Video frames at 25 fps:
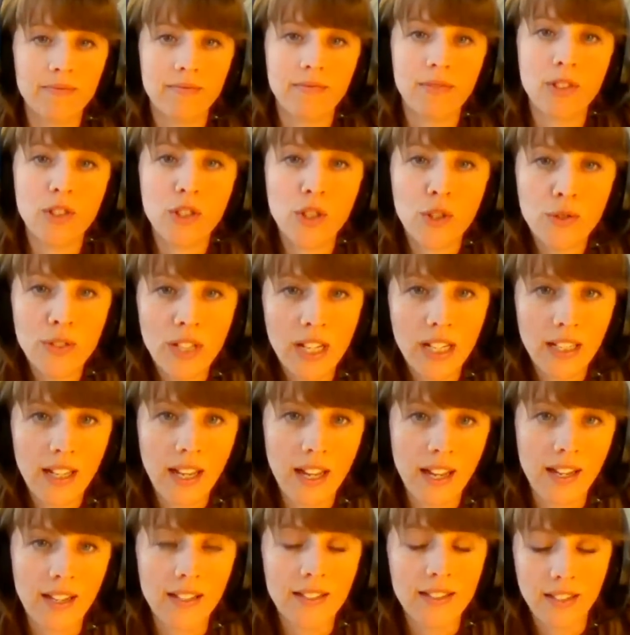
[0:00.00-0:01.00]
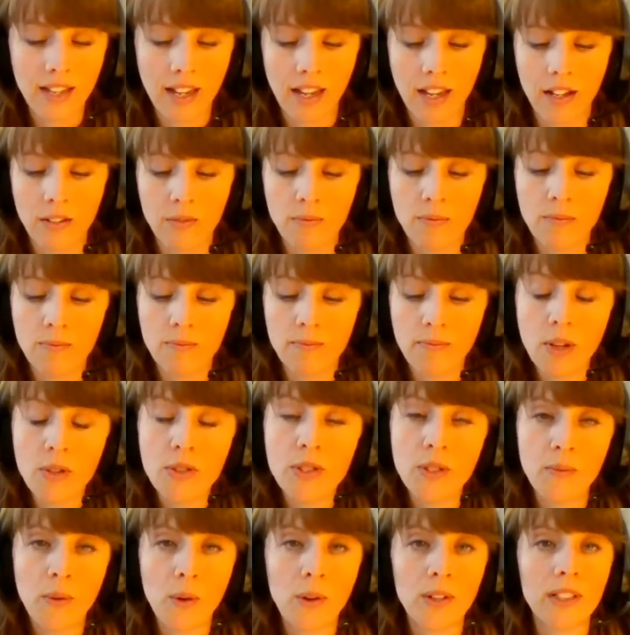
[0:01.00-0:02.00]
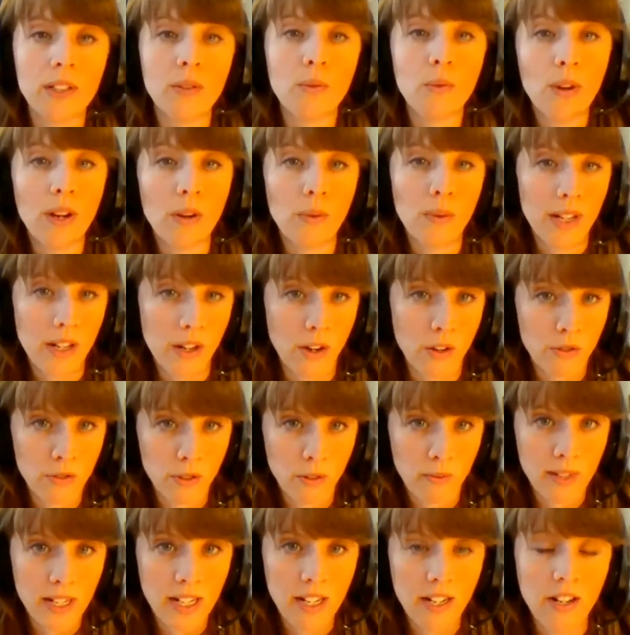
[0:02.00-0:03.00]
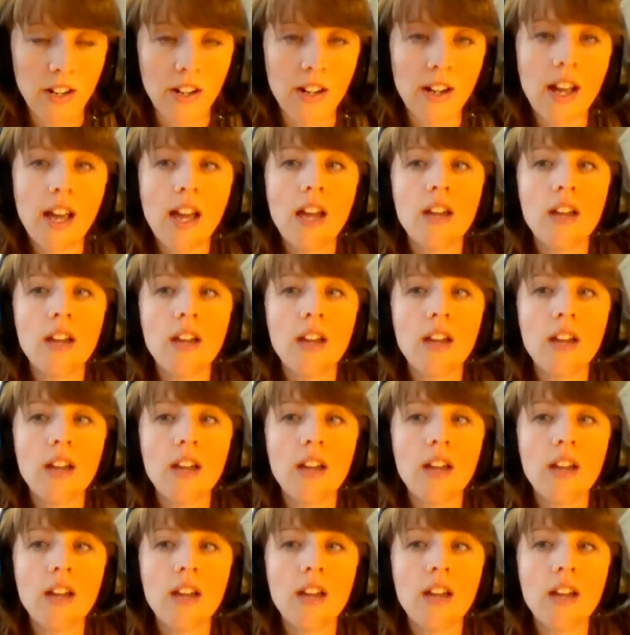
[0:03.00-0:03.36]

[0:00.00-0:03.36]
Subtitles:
2 decades, and most importantly, where we go from here.